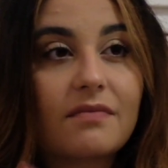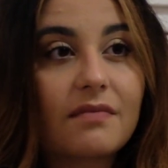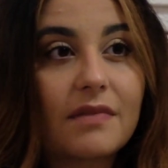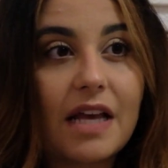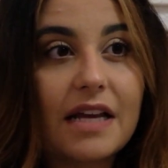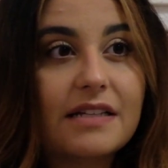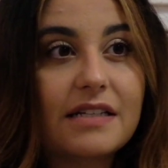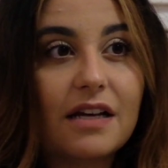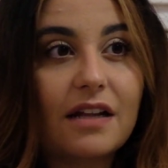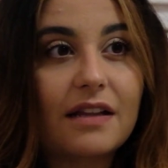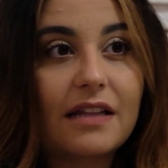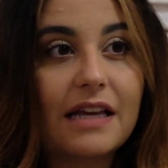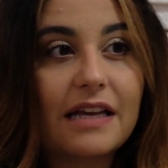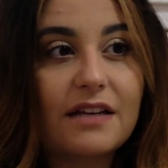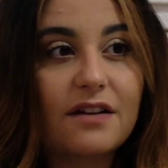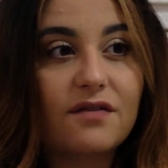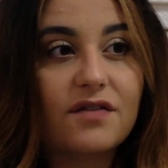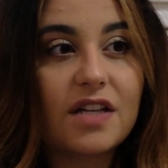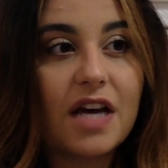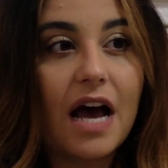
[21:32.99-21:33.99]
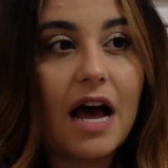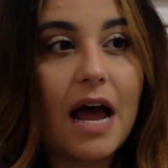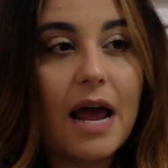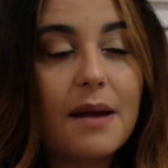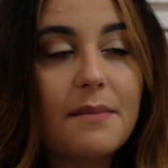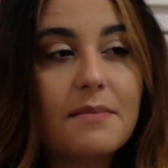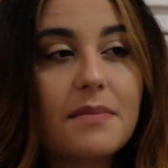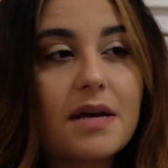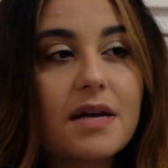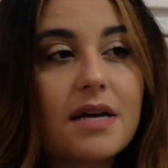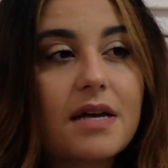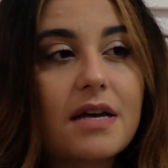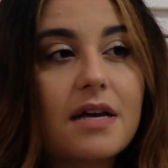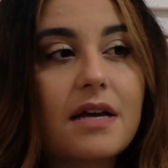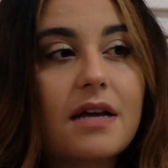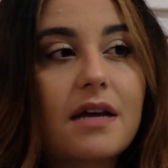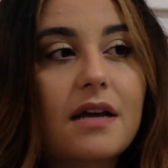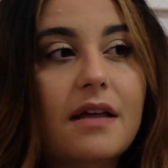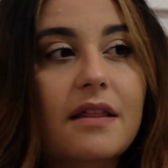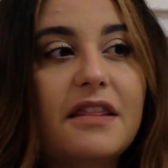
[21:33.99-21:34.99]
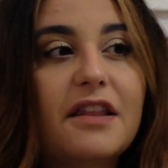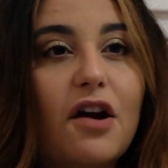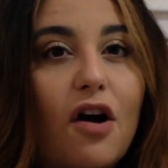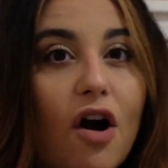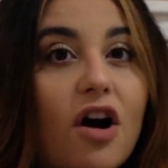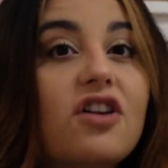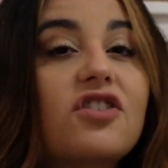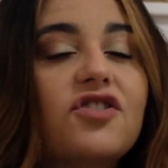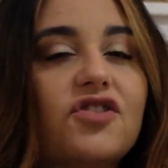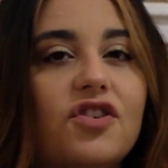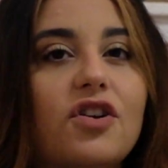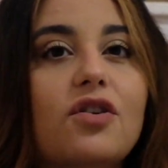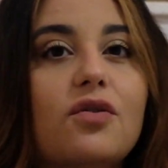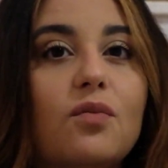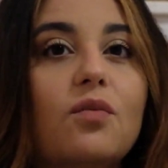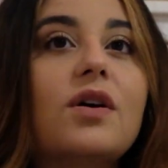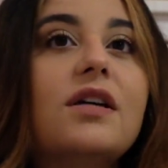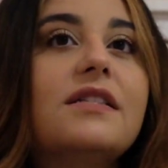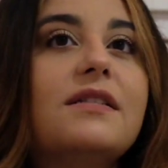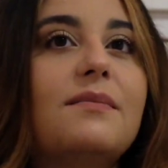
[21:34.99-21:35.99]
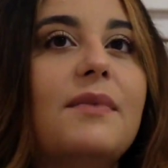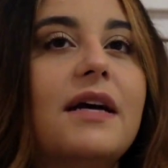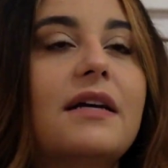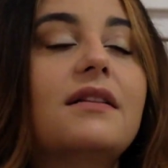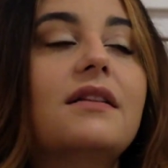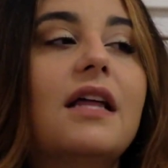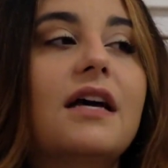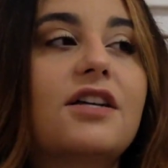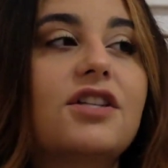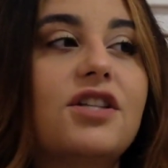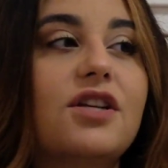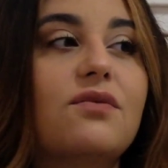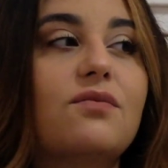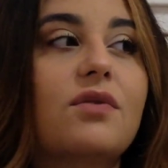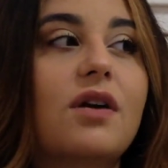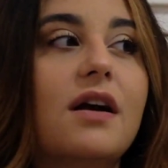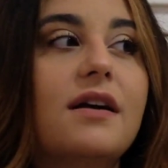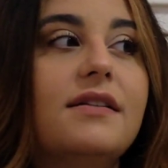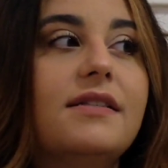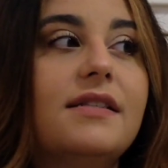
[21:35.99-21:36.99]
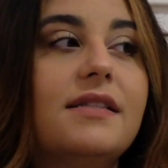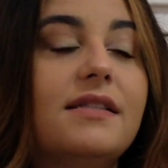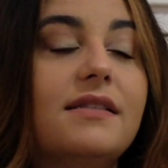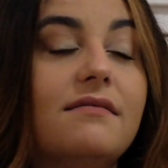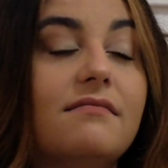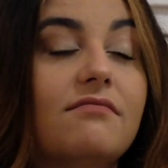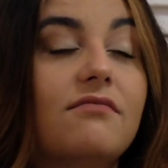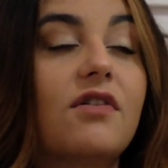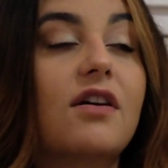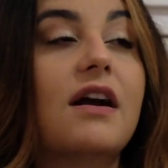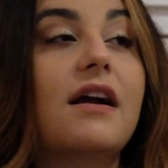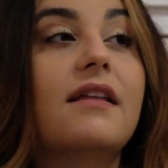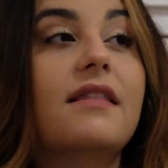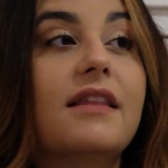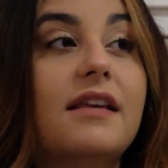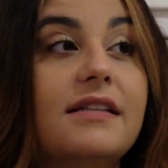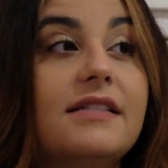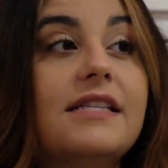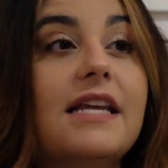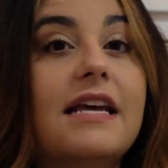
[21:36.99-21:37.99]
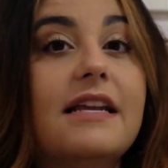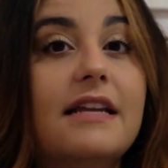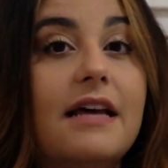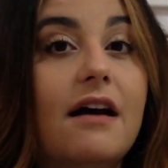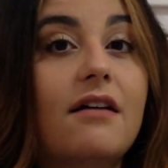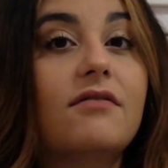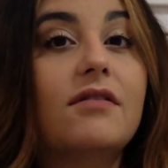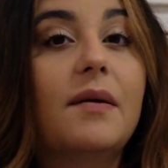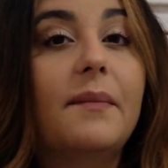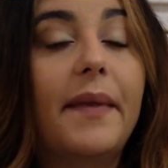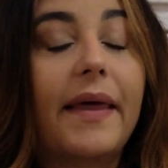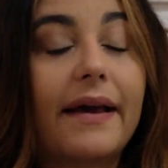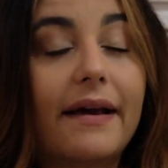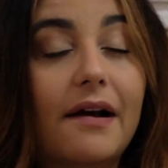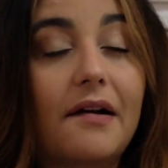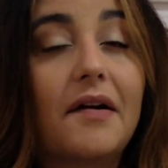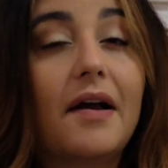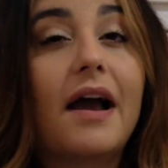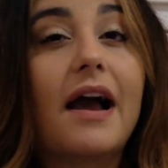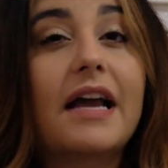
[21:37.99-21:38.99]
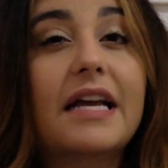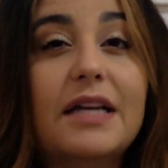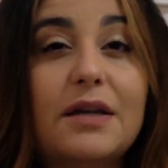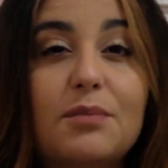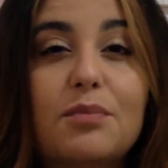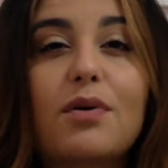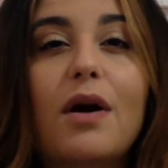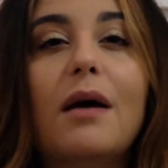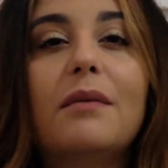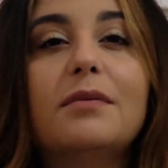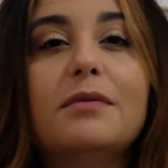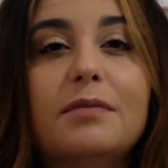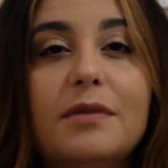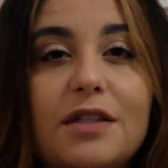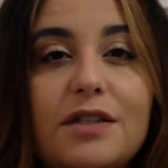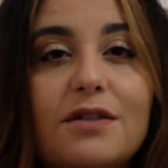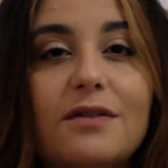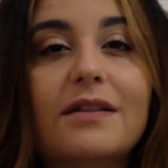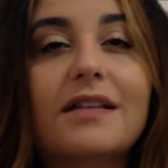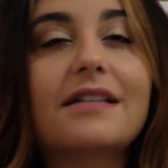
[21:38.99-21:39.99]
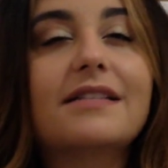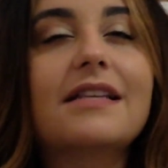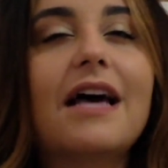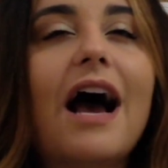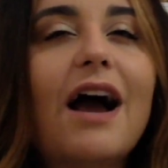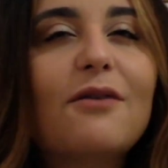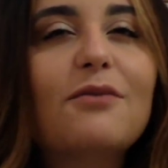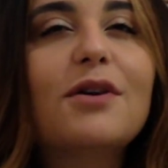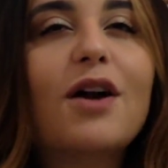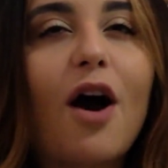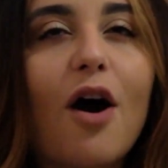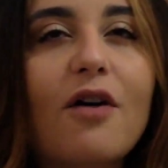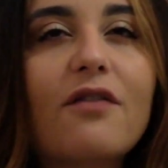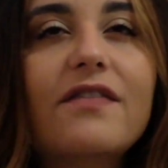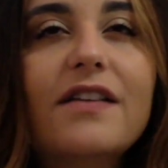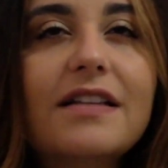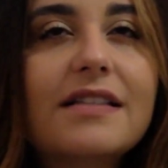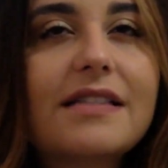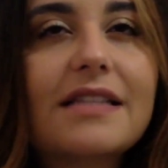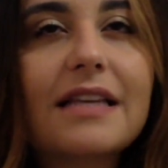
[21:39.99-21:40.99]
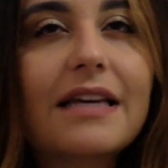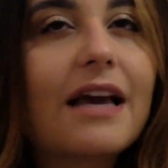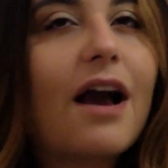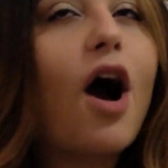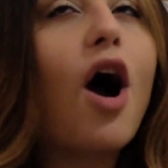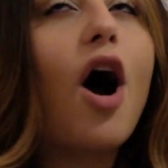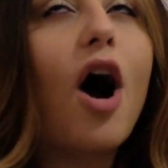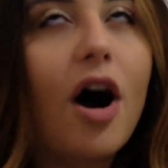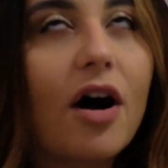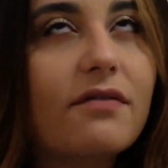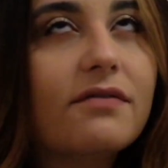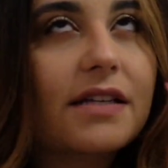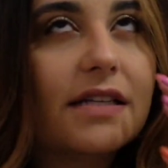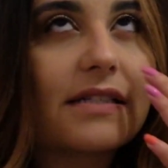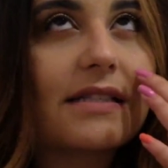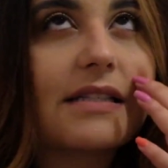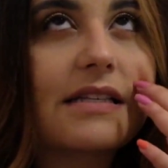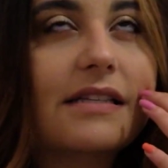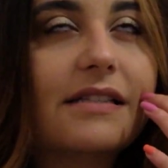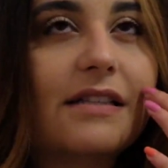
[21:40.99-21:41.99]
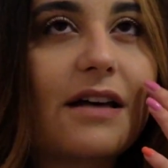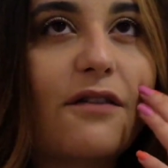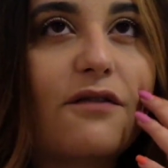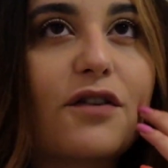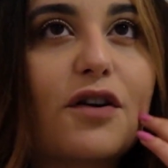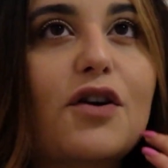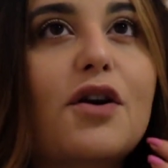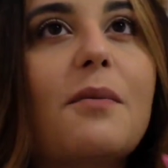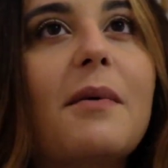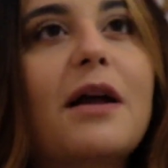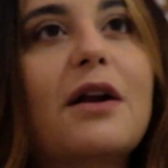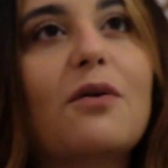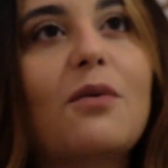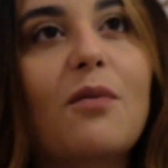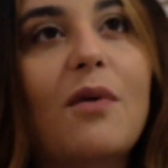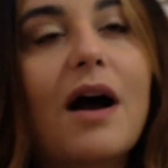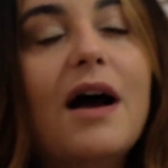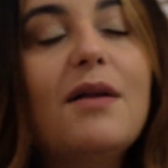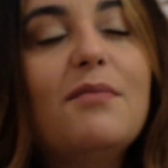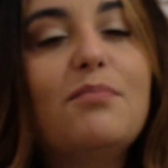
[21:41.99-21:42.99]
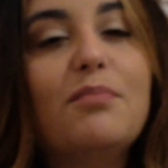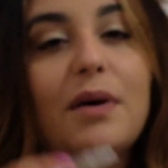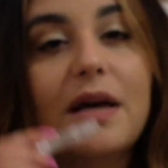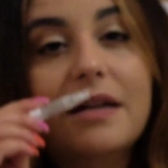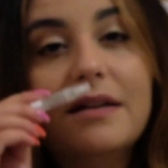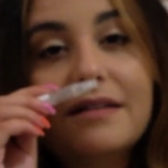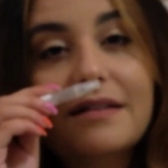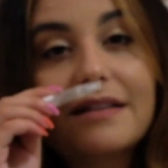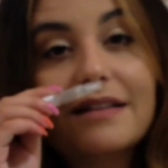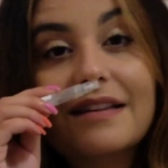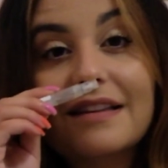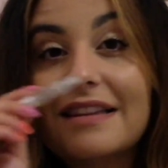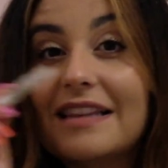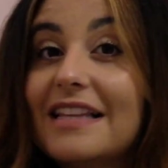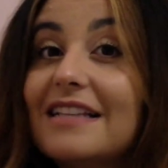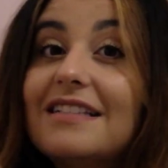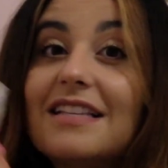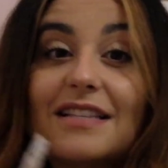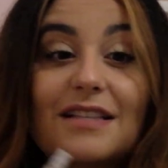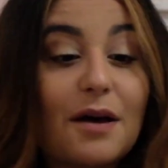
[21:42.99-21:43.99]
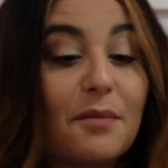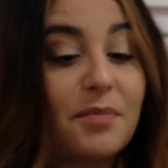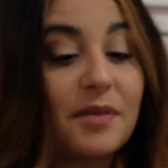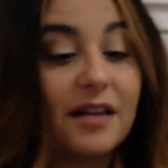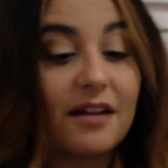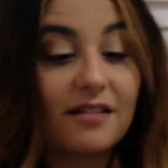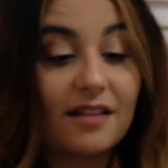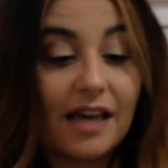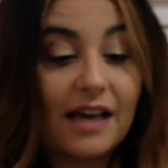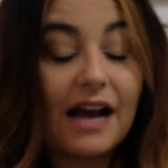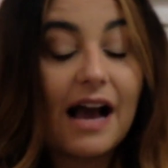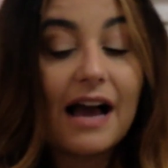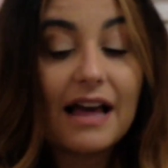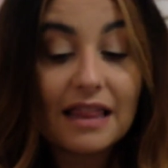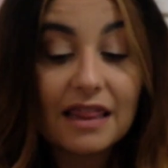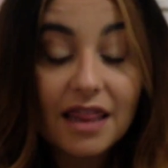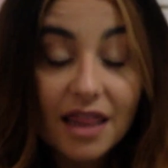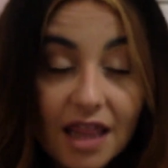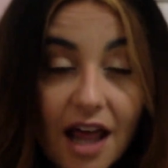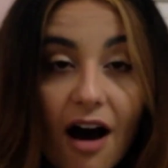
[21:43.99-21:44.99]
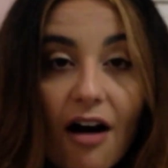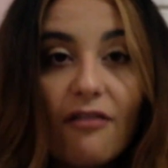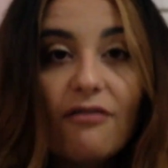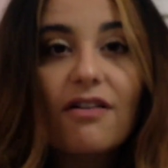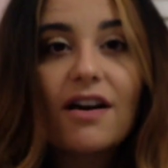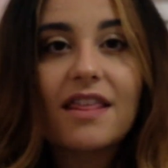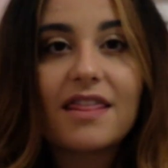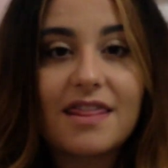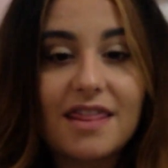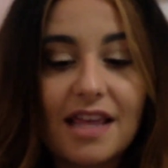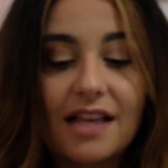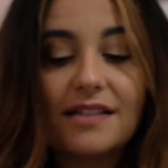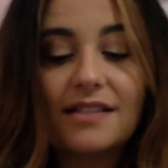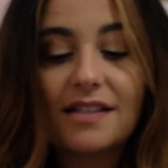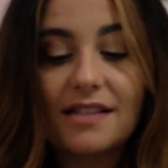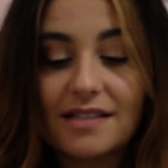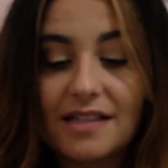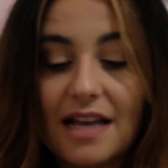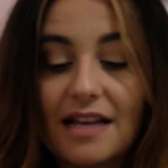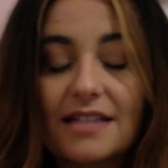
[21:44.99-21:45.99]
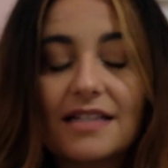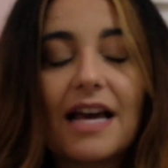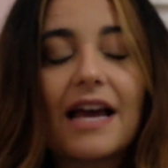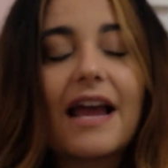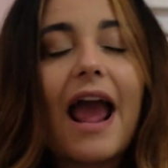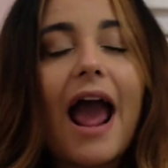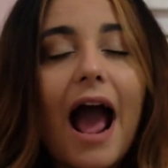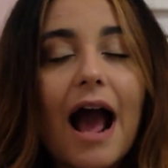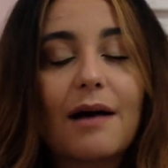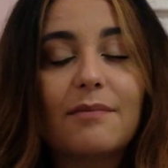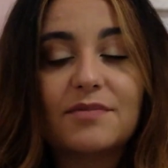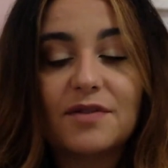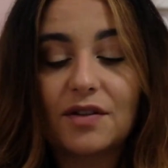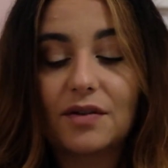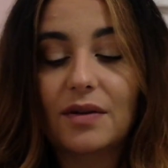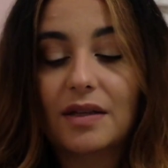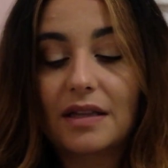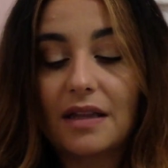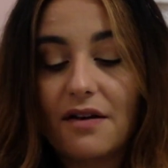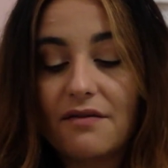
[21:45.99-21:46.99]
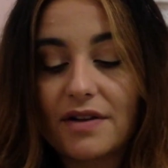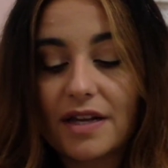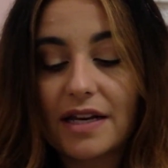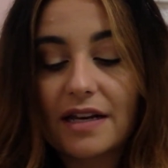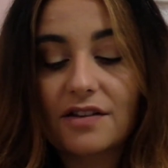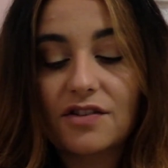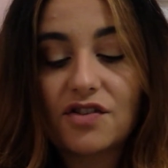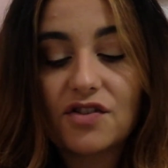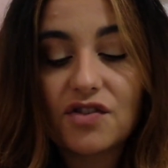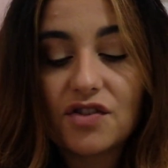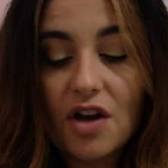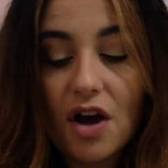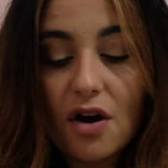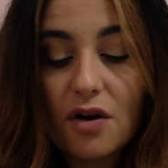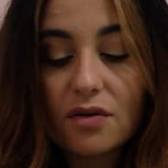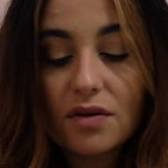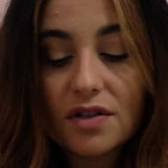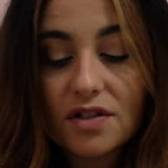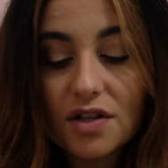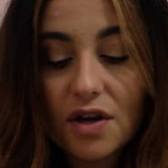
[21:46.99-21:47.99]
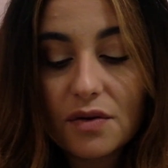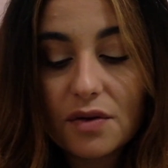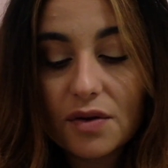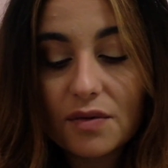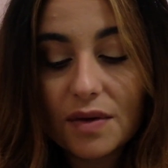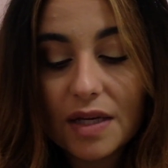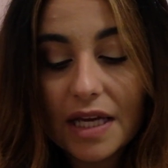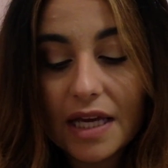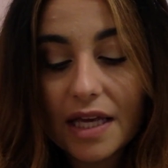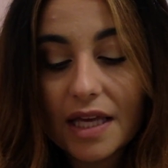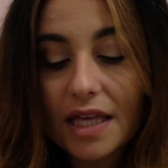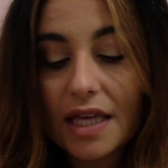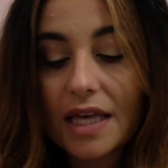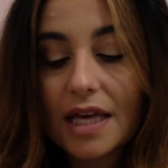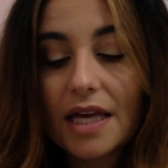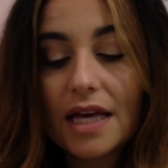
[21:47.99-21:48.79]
until the end of time, there are certain ones in my collection where they stand out and I'm like, okay, I could probably do this. I would obviously suffer no matter what, but this is up there. Like, I love this scent. I absolutely love it. It's so unique.